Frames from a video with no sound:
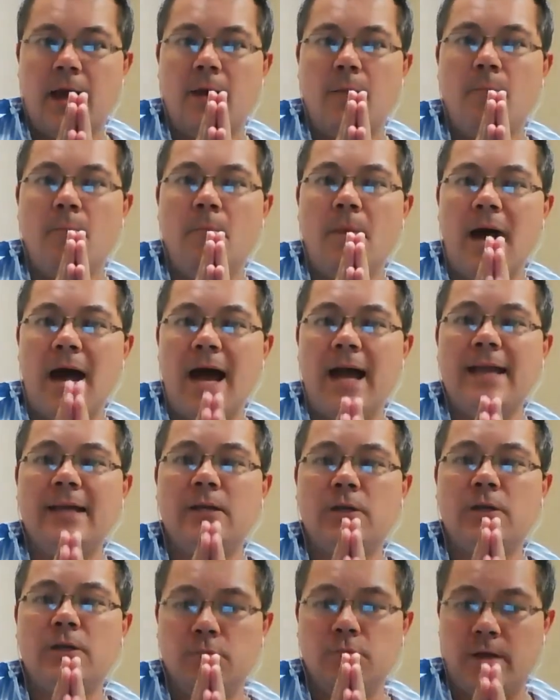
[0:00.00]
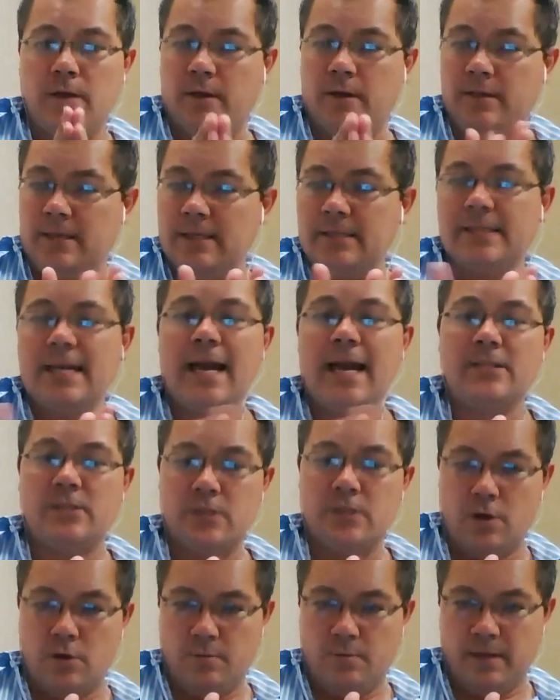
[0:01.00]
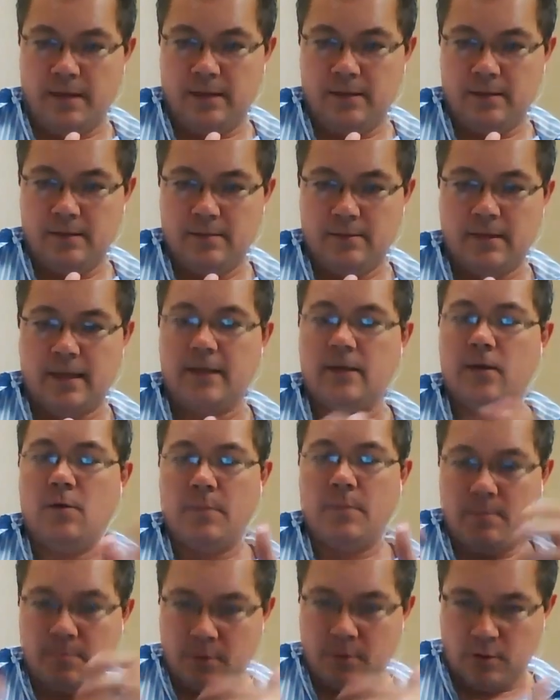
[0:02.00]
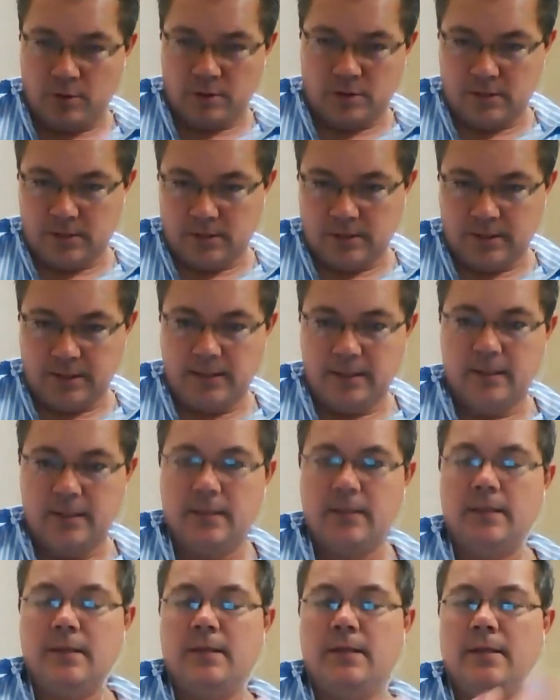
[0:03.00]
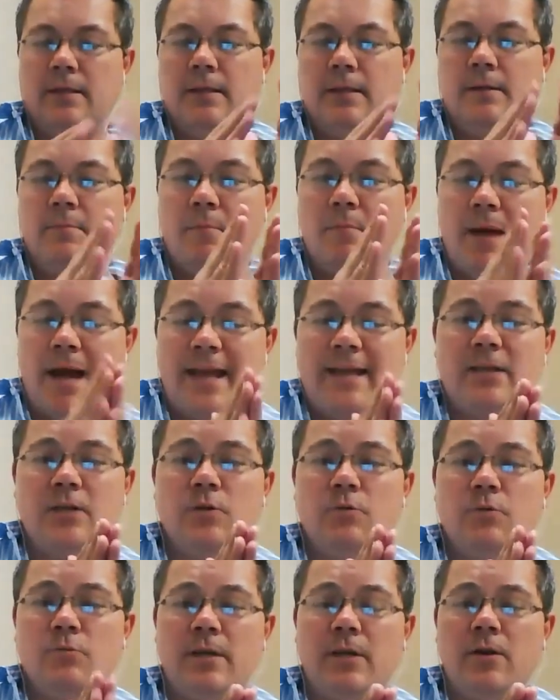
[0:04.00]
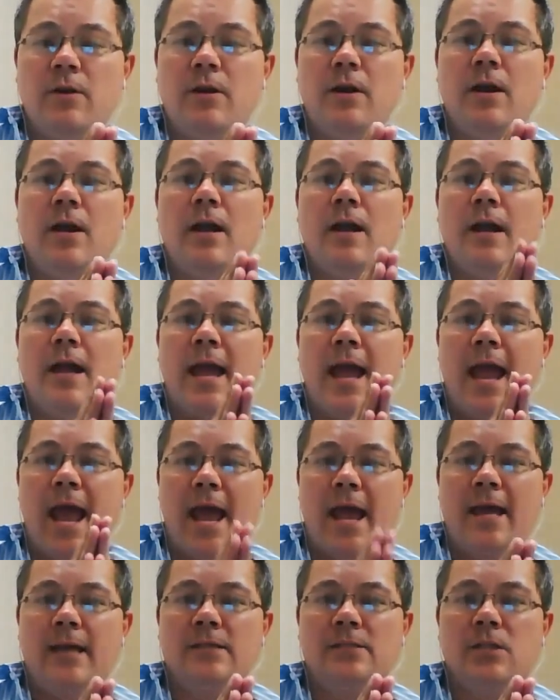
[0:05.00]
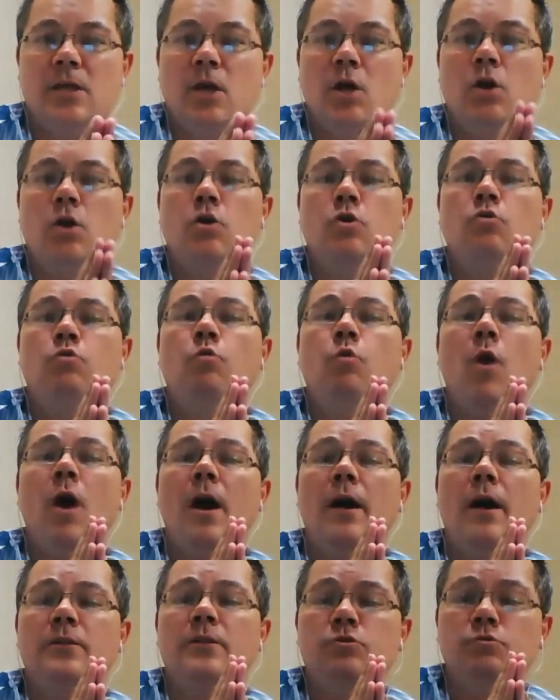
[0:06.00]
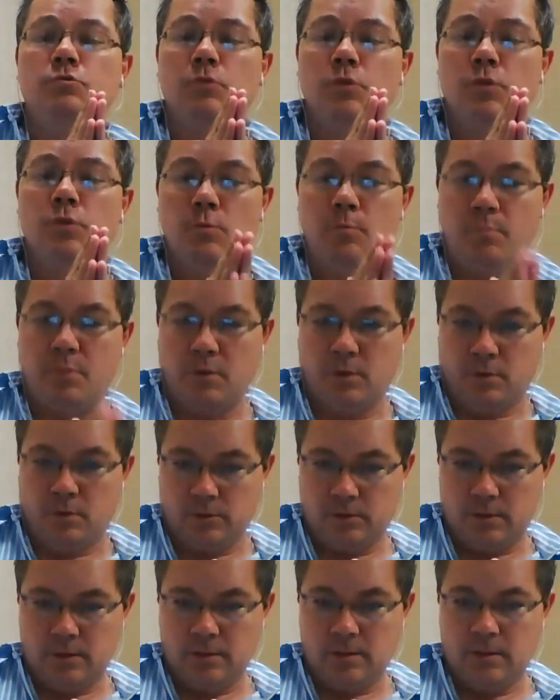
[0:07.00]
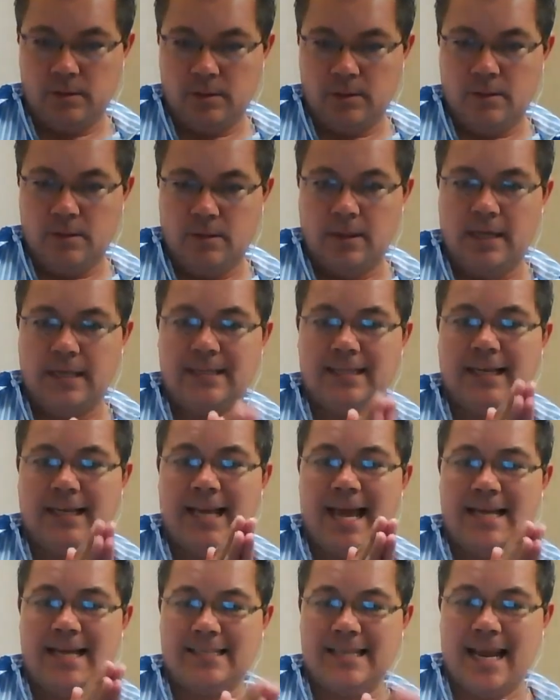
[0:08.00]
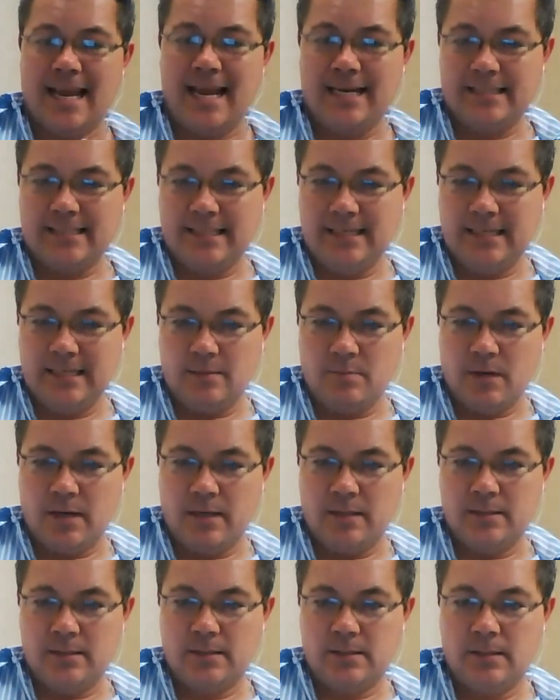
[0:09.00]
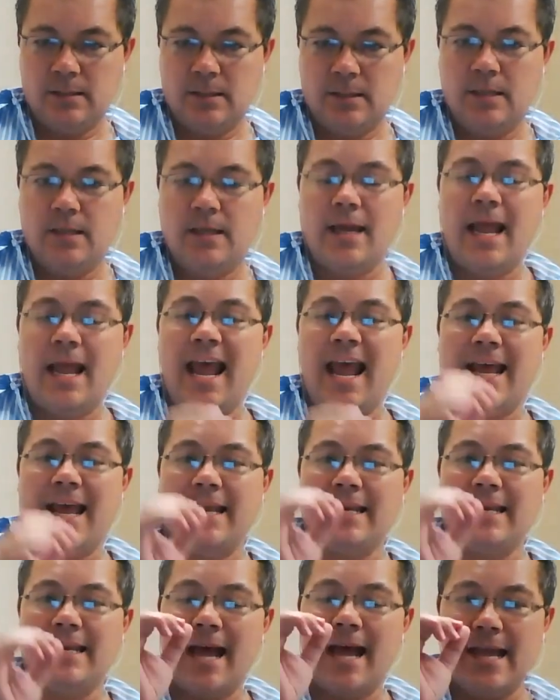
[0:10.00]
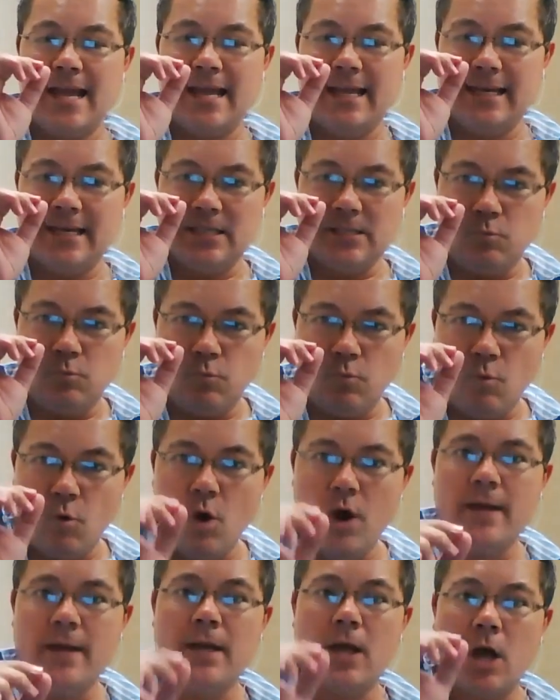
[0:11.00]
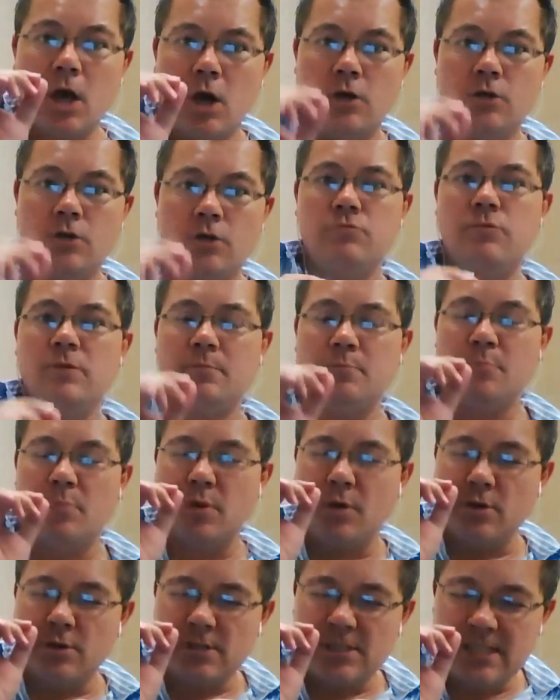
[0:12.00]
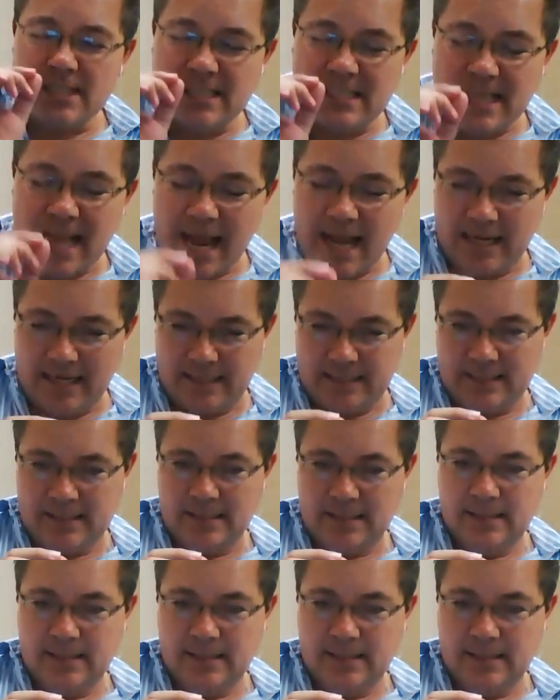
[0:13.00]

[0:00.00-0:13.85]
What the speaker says: my career, and these guys know me, they know me personally, my career has quadrupled in the last 18 months, and it is 100%